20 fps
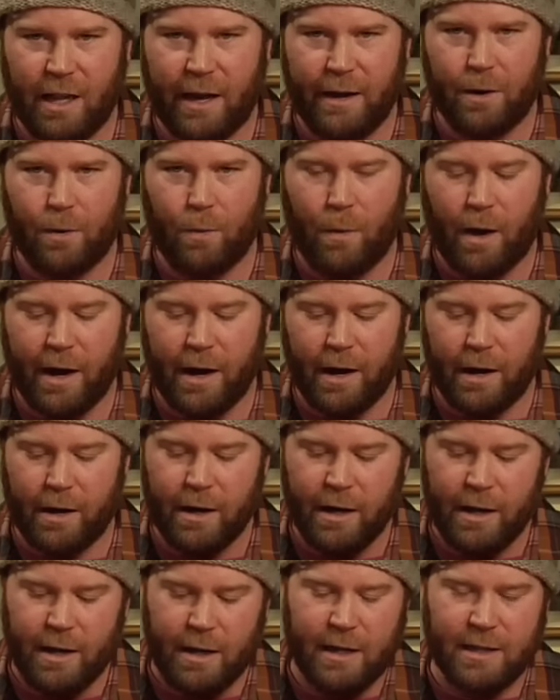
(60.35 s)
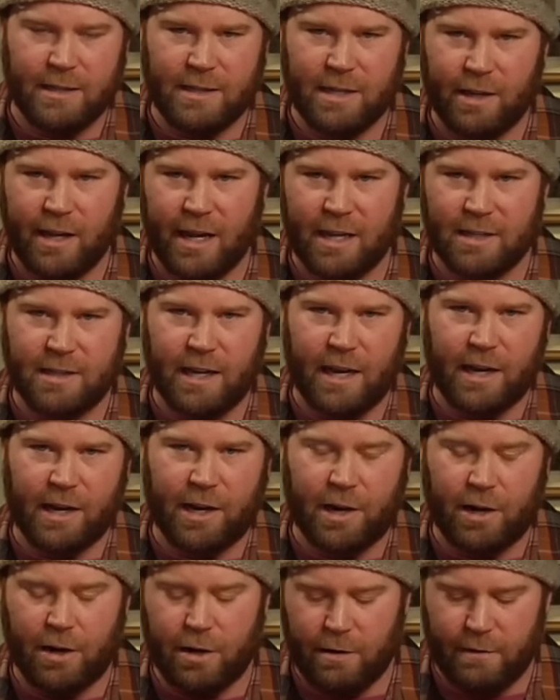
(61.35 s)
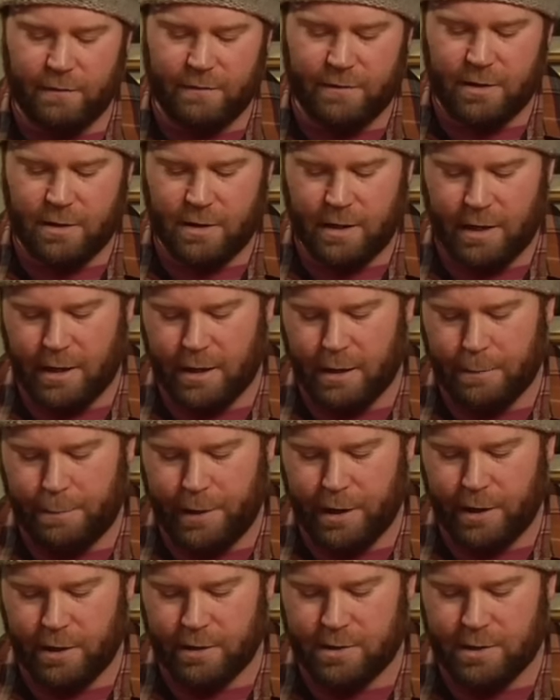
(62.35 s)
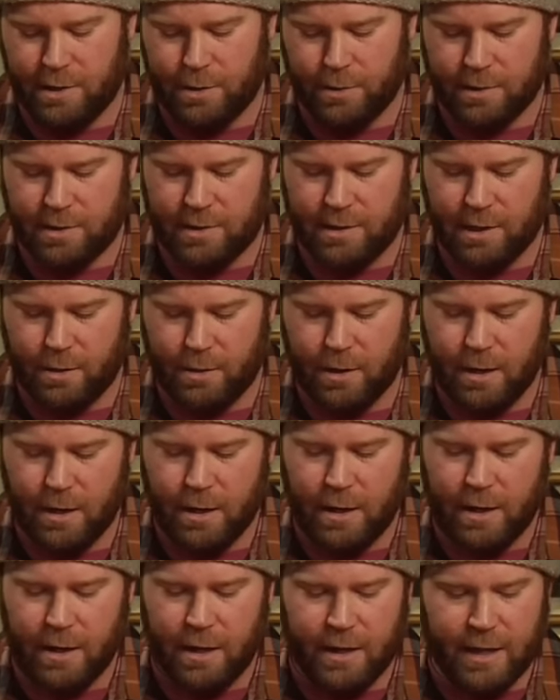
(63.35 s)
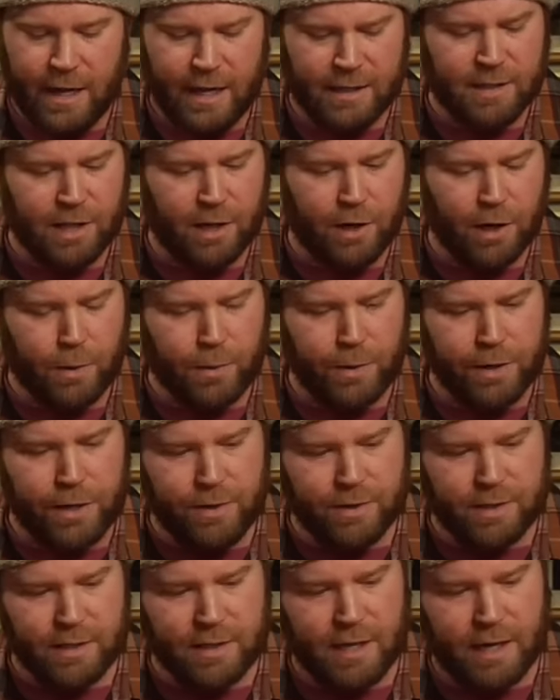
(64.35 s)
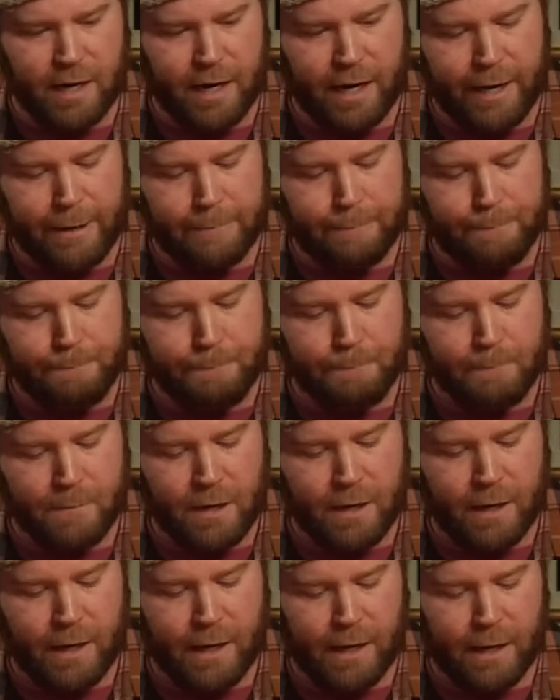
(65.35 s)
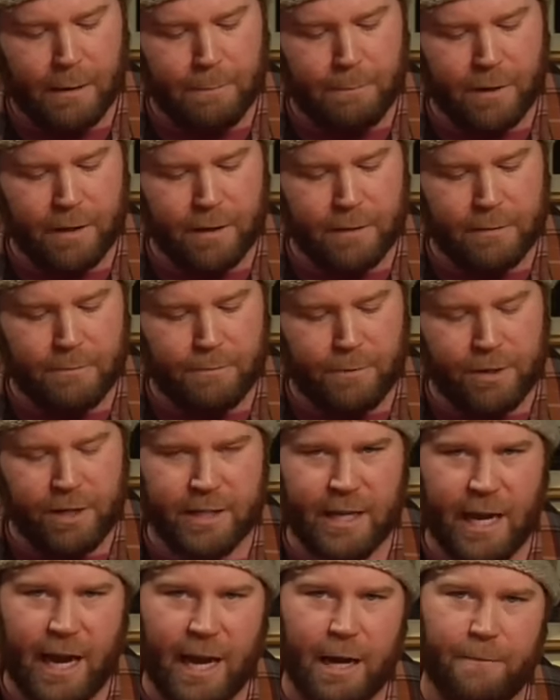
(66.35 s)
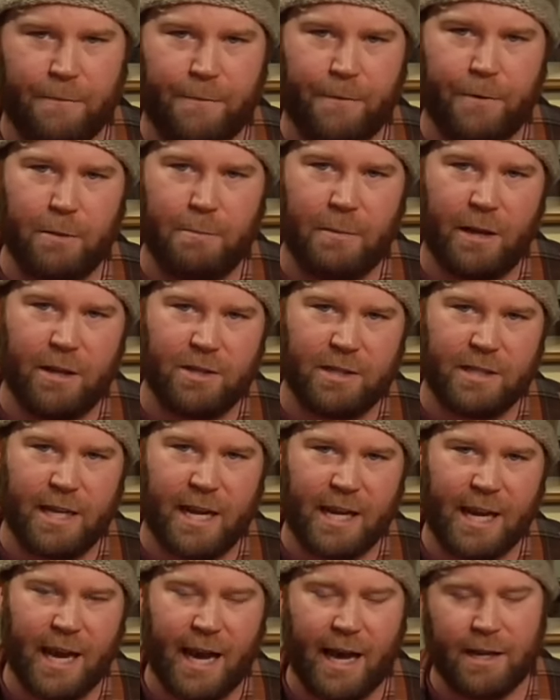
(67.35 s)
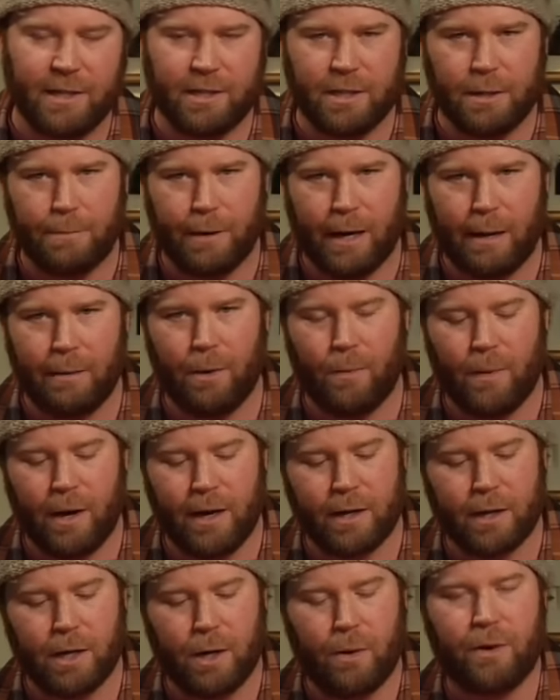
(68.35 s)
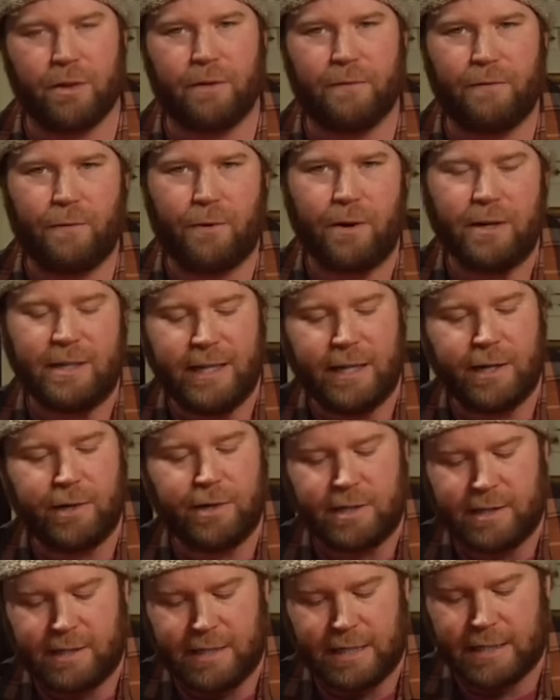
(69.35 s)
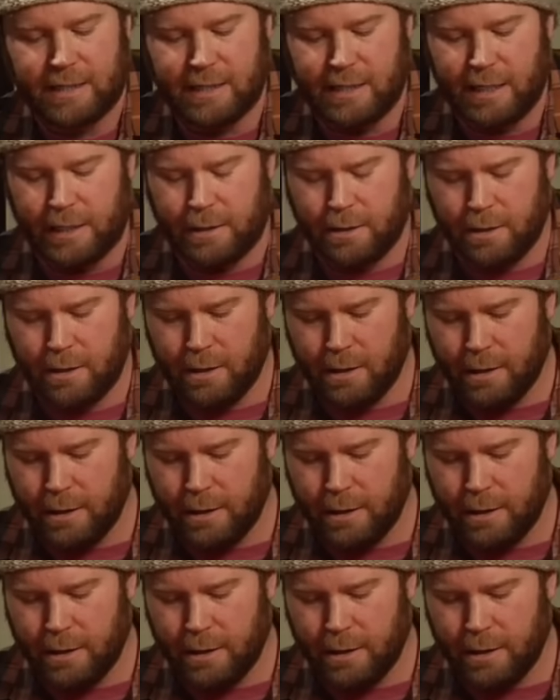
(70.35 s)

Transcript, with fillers: a lighter wire. It still has that curved uh, appearance to it. So that's the hook we're using tonight. Uh, but when you're tying them for the Mother's Day caddis, you probably want to go with a 14 or a 16.